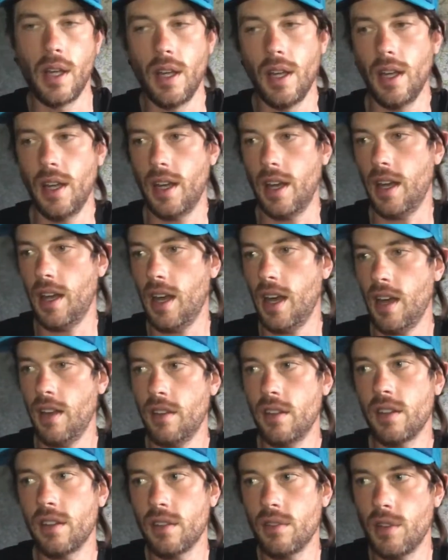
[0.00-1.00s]
I
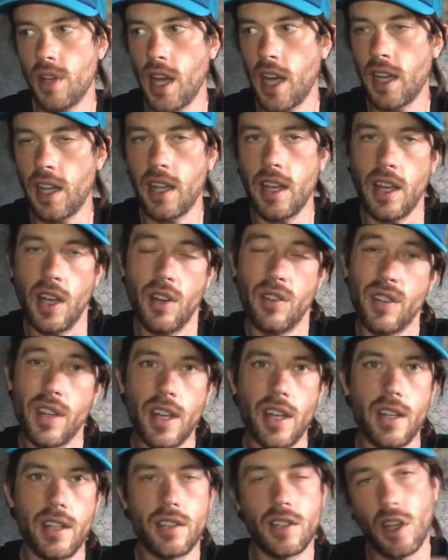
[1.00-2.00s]
think the reality of
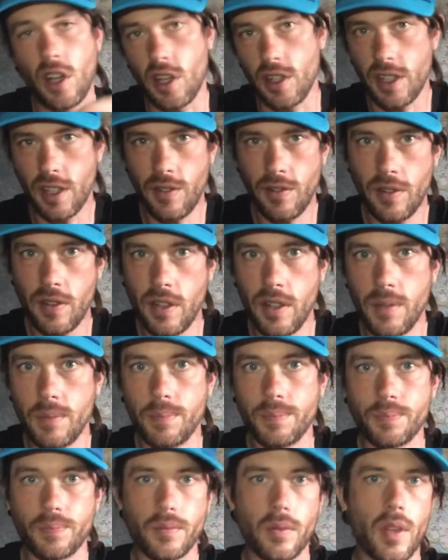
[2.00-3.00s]
it is a lot different.
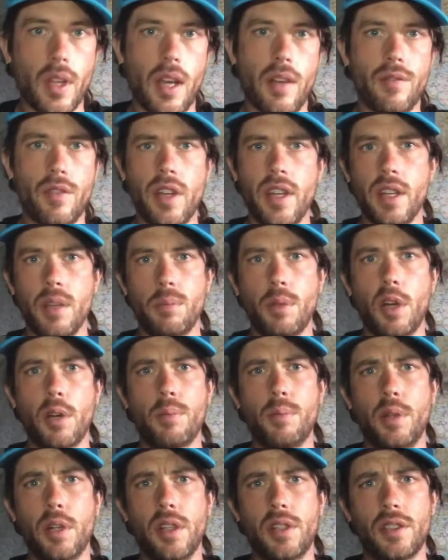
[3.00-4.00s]
I've written a
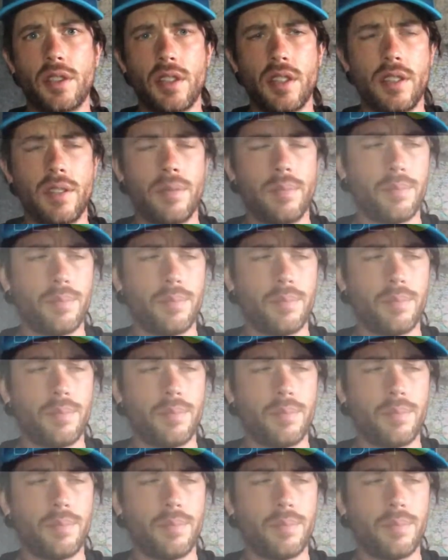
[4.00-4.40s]
blog post on